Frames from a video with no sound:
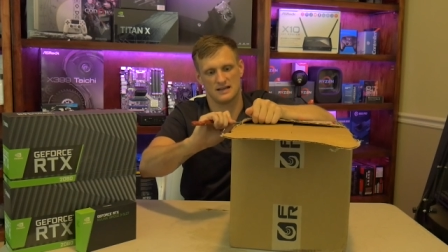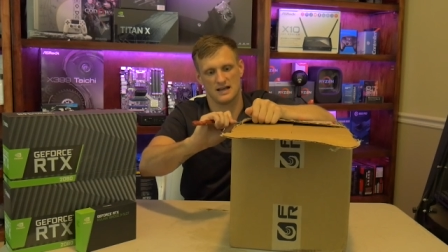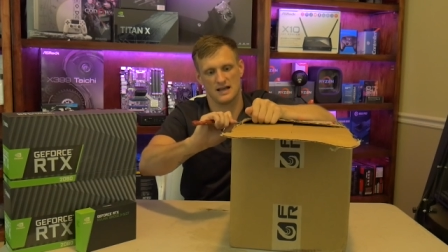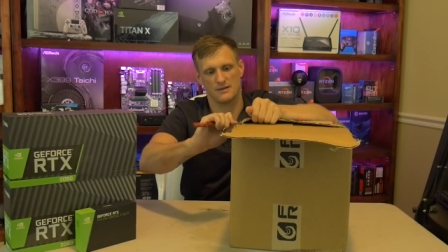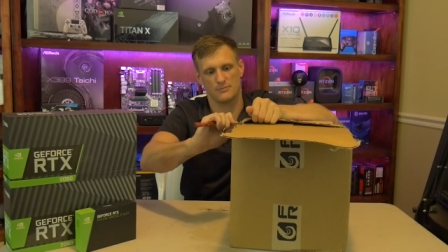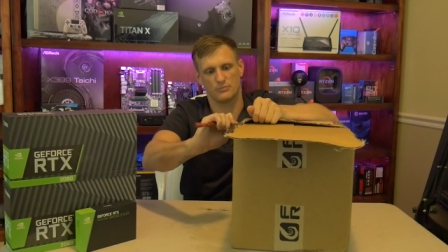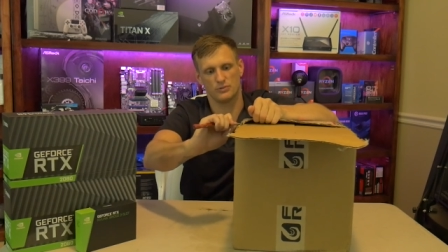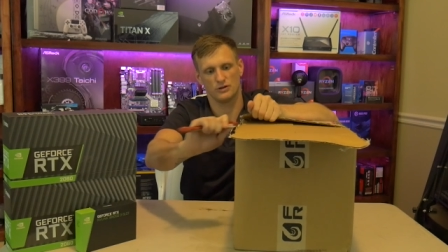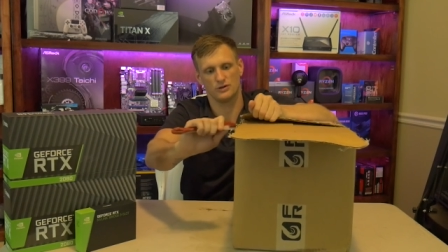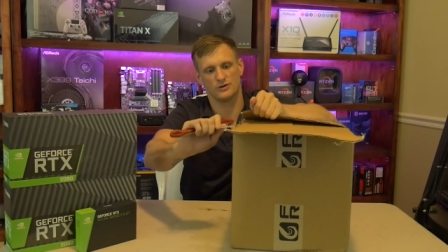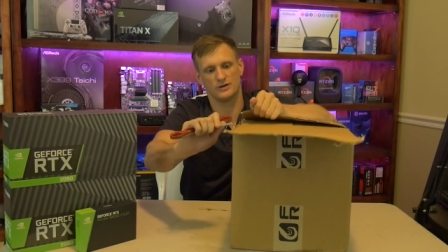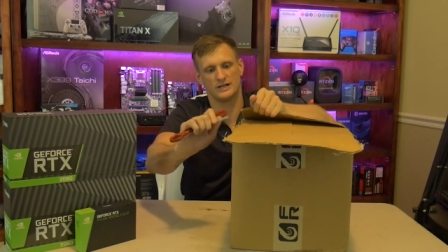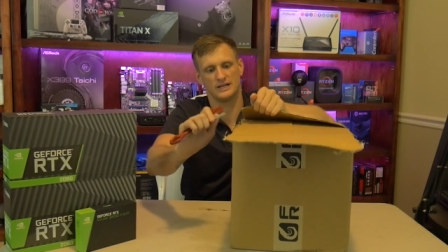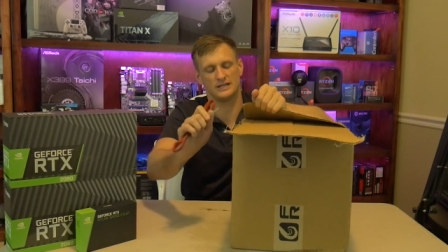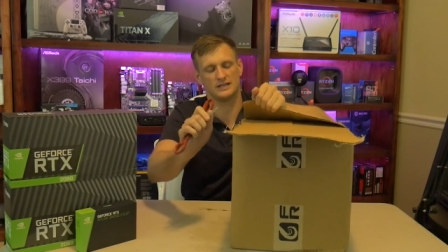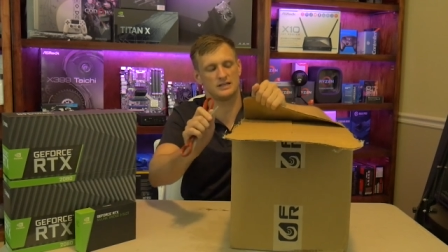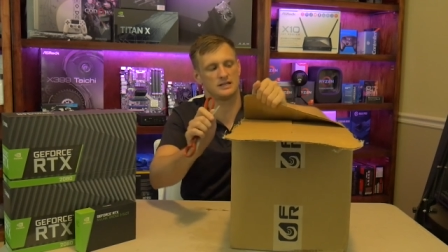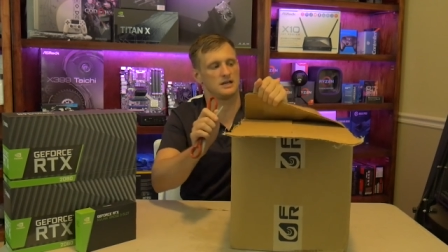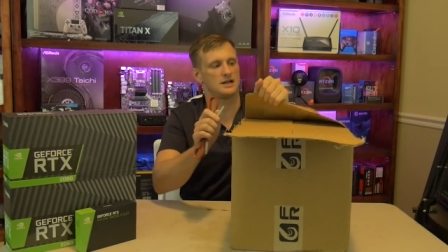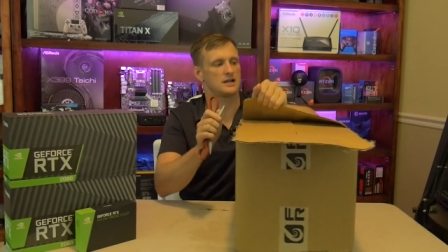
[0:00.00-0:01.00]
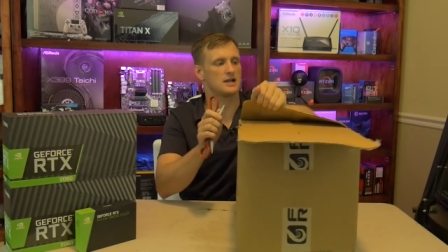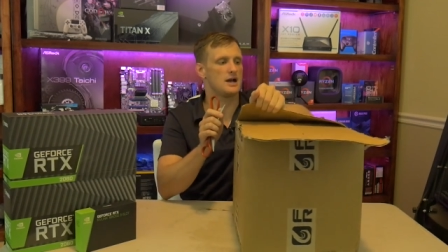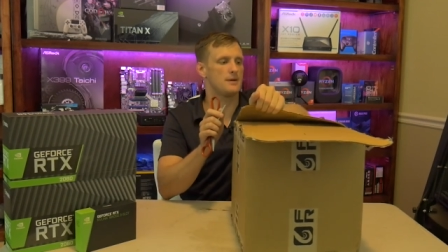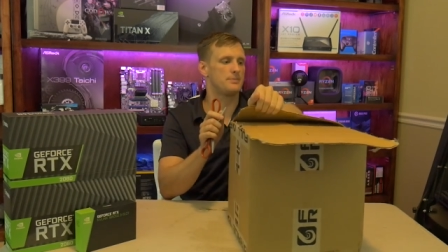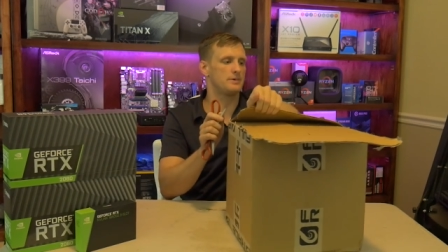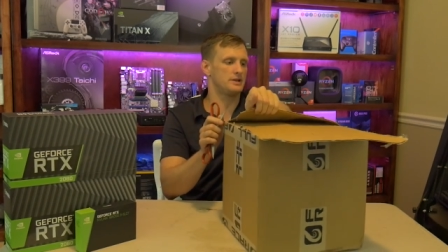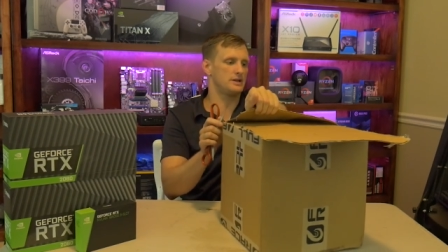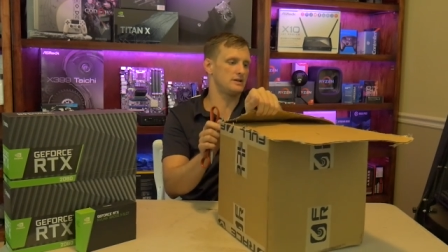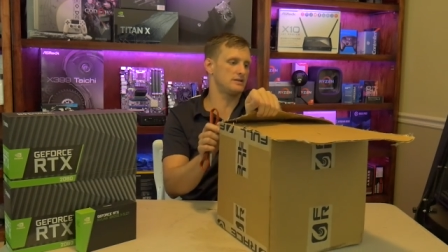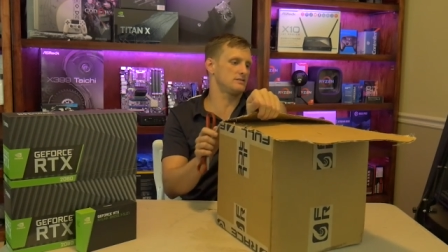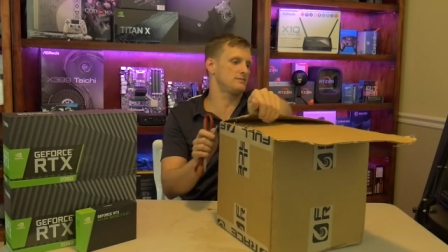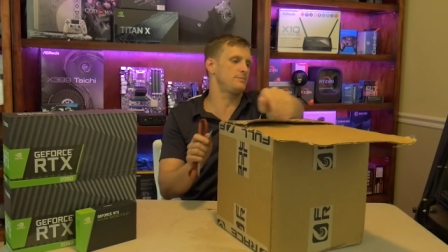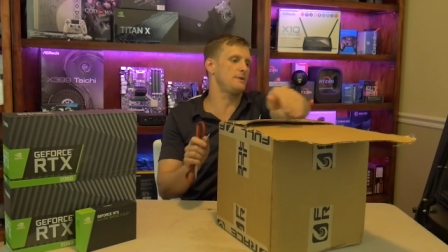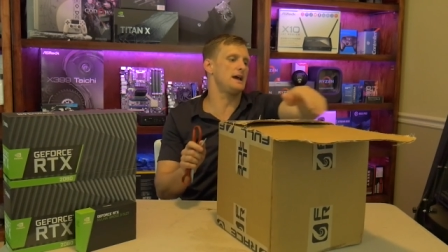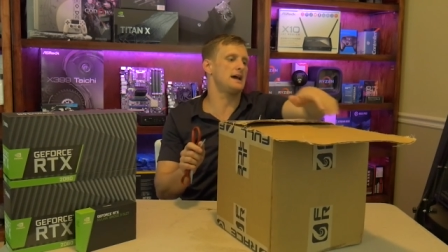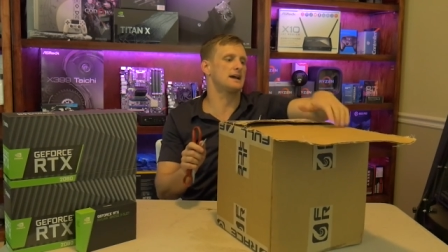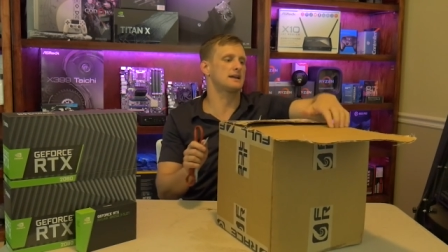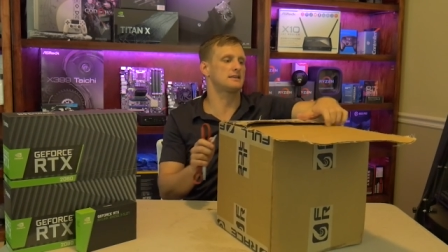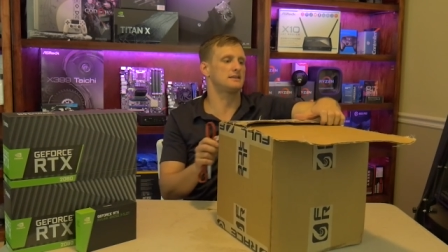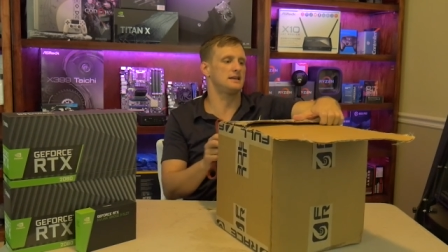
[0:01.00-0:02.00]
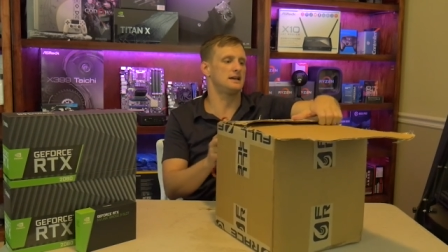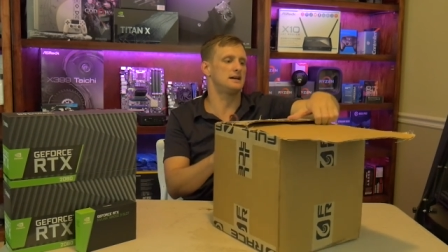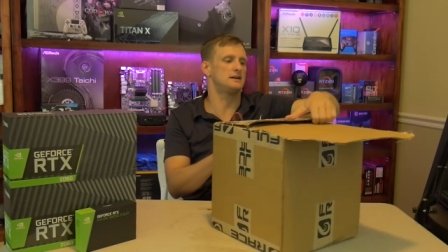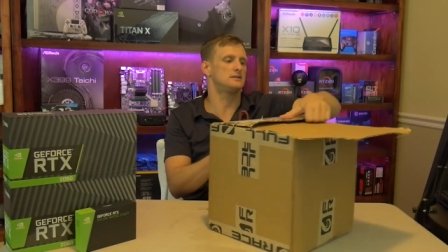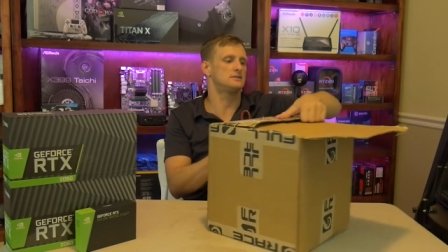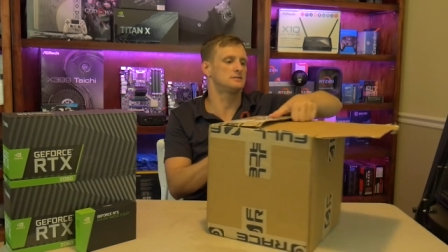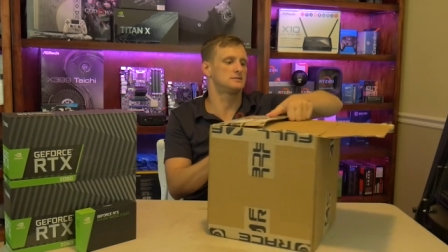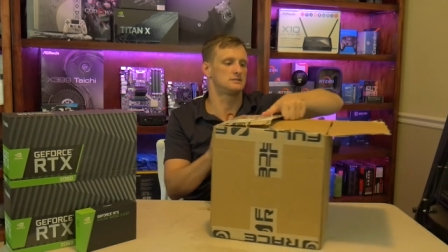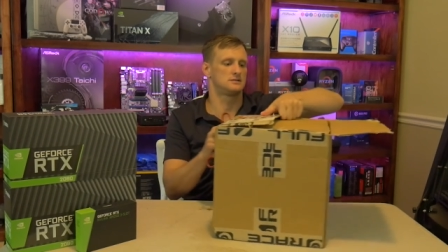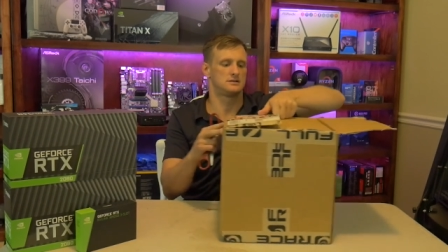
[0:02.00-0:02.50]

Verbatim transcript: I blew it a couple years back now.